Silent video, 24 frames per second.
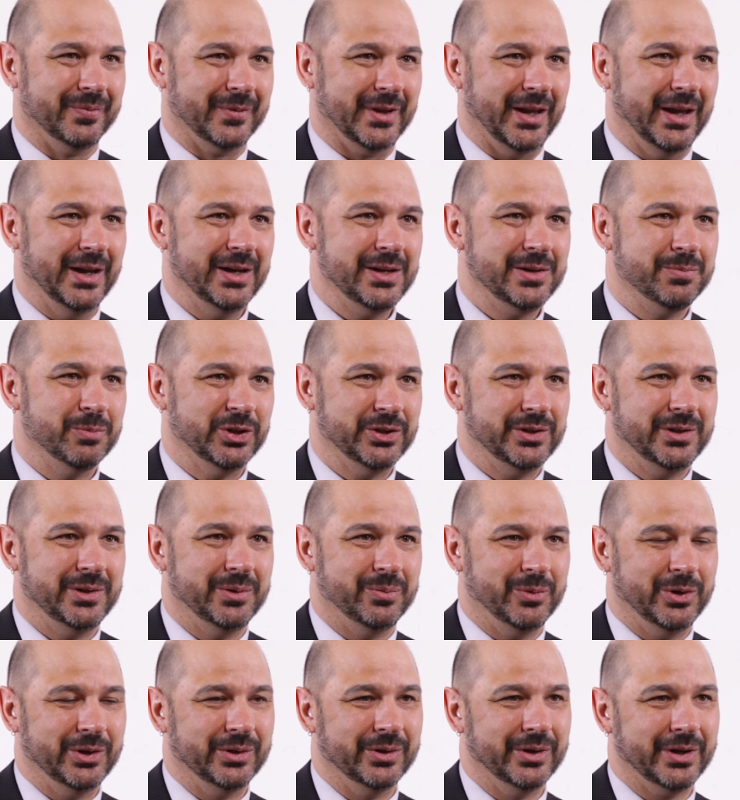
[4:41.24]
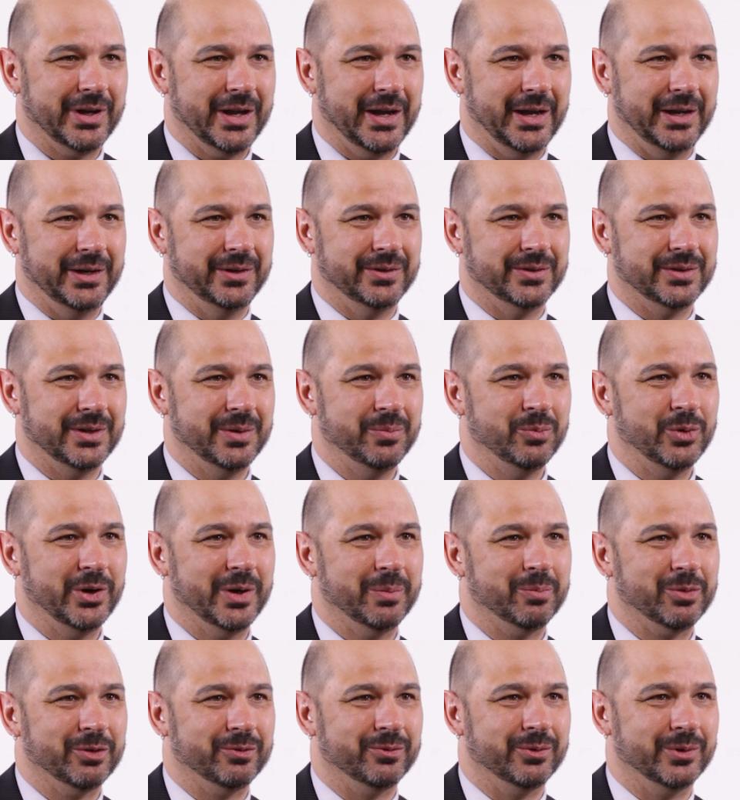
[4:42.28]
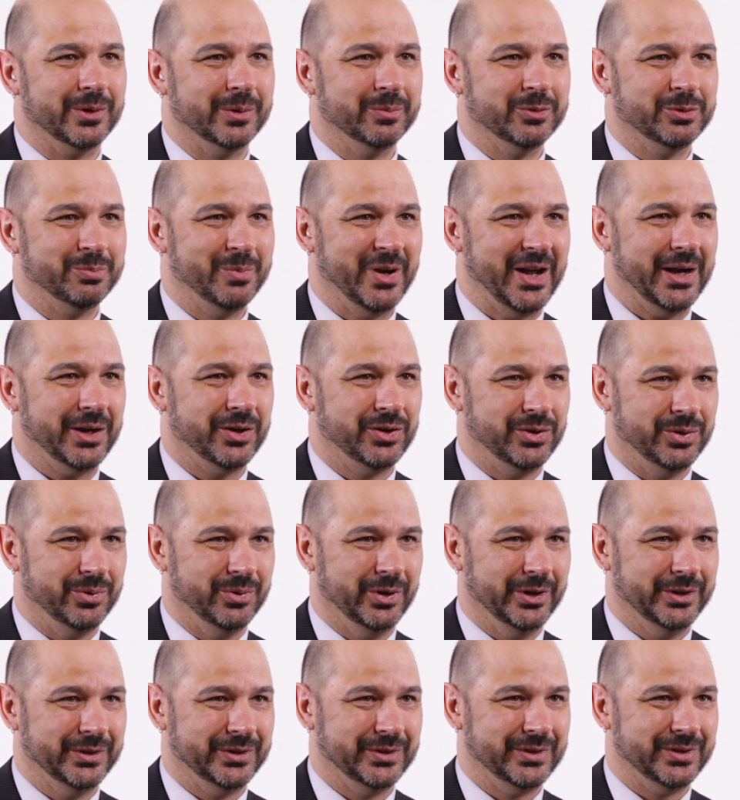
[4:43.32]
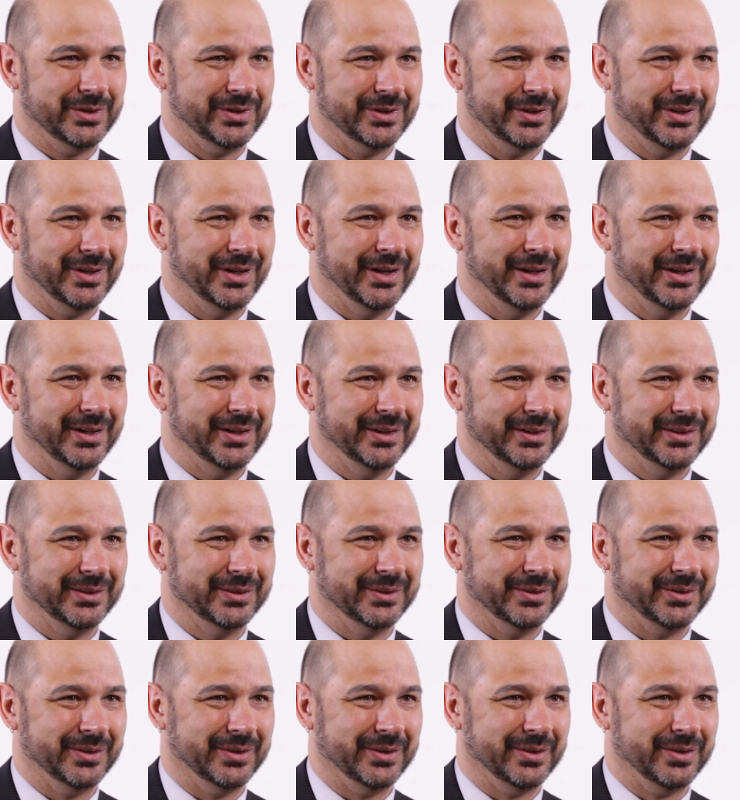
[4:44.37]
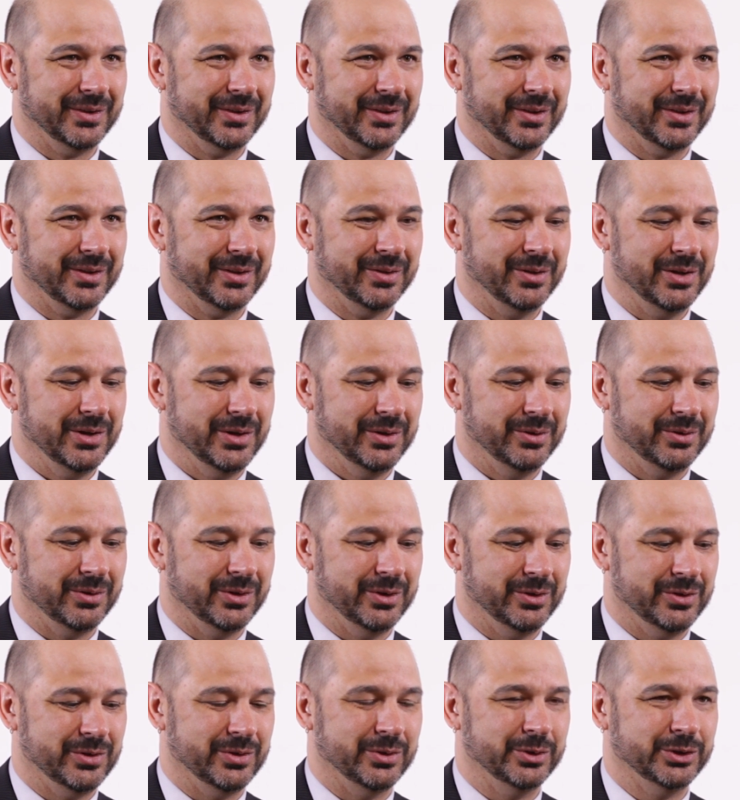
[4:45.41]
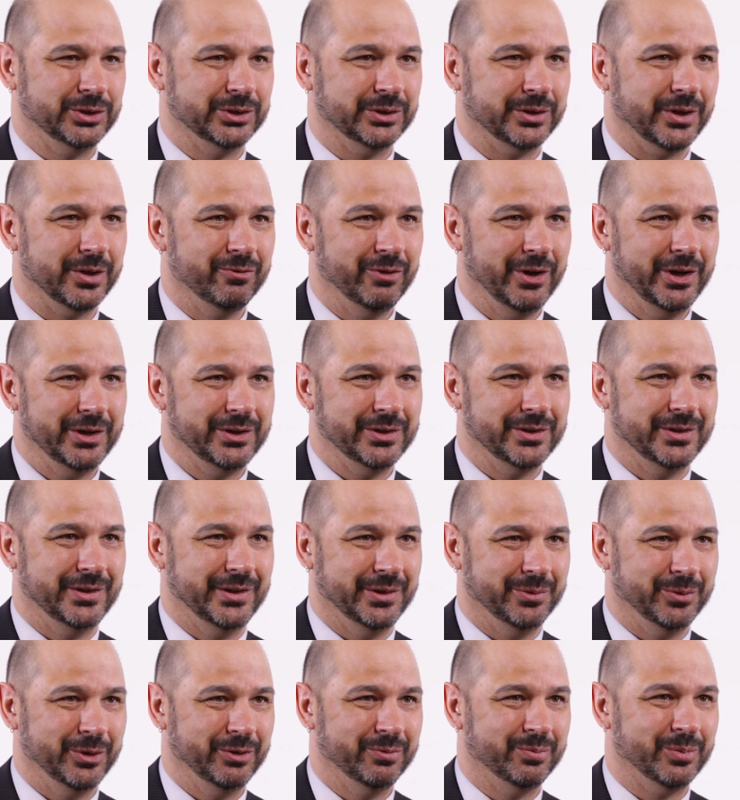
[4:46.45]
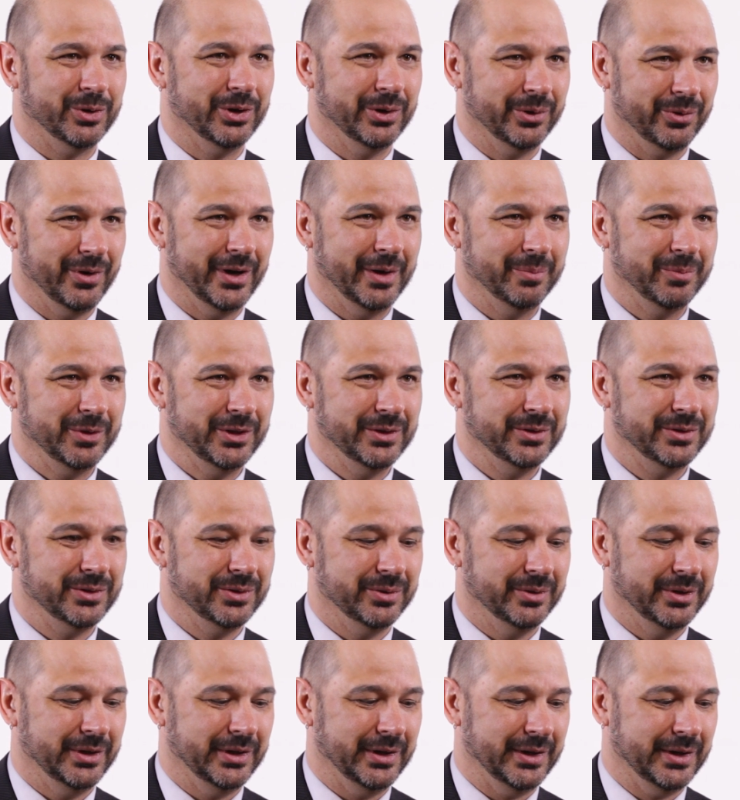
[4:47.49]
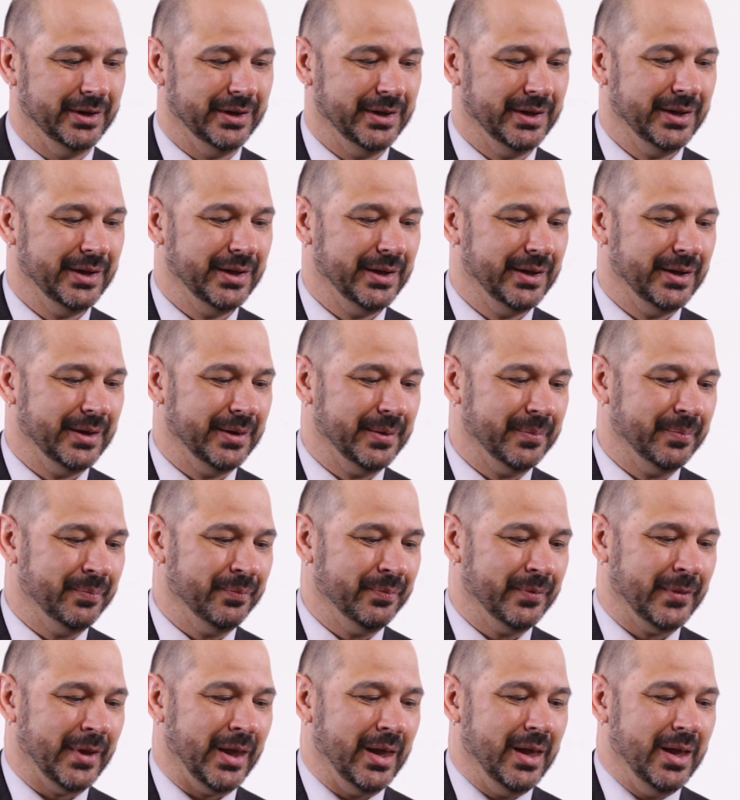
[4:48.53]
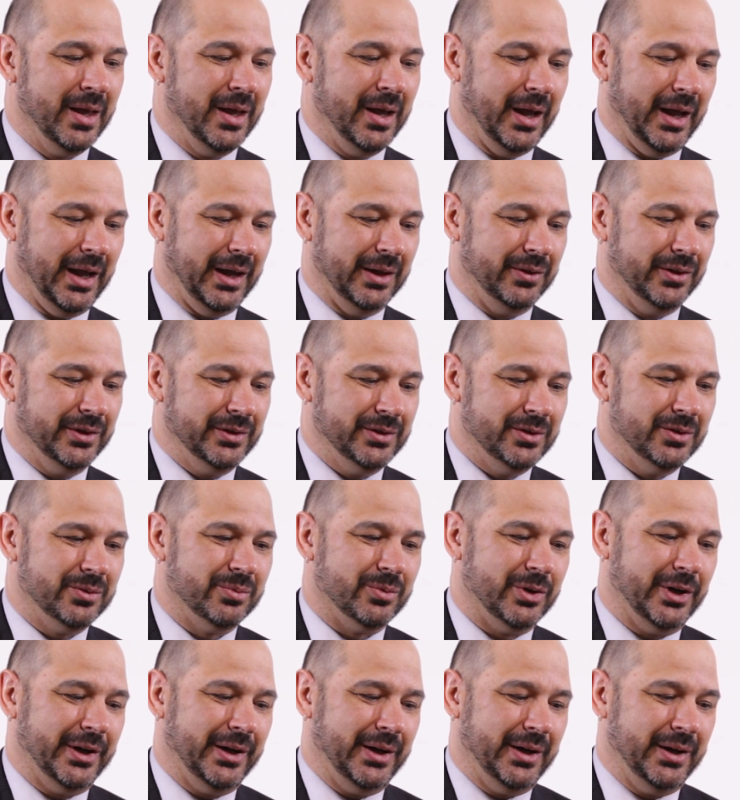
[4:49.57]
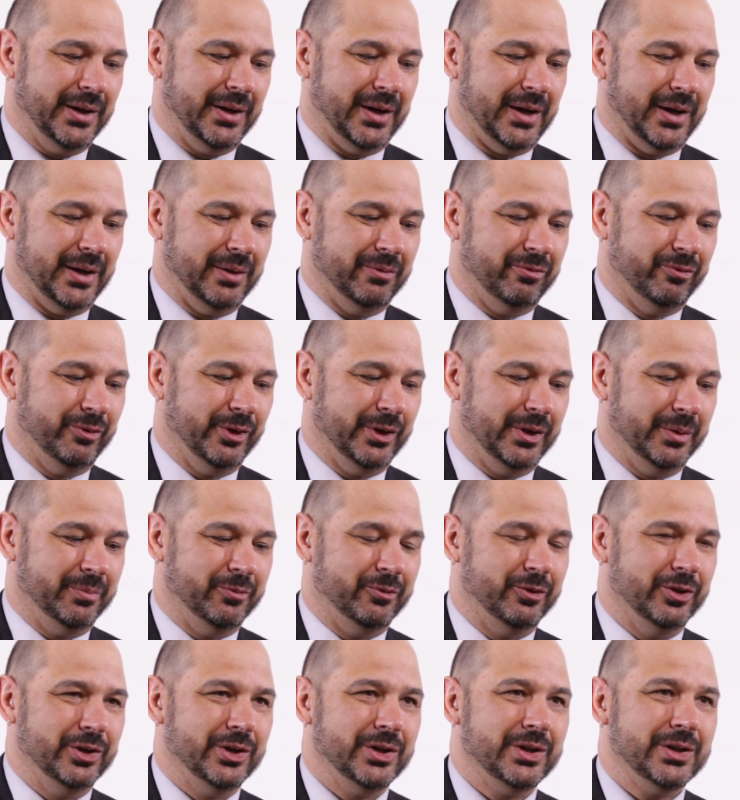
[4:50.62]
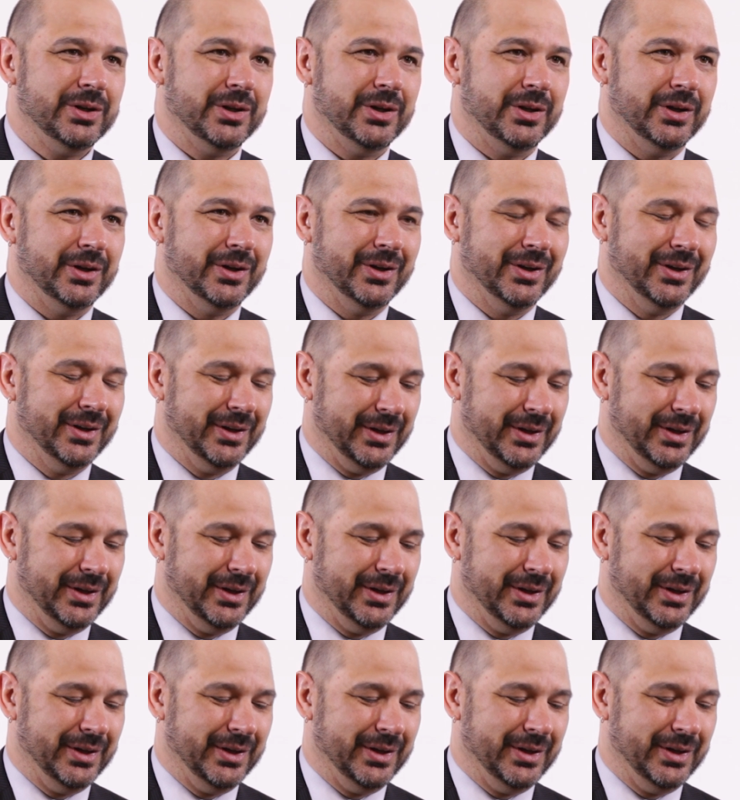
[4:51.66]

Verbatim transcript: any machine we look at in some way performs back to us the social convention that we've programmed into it. And this is why Philip Vanini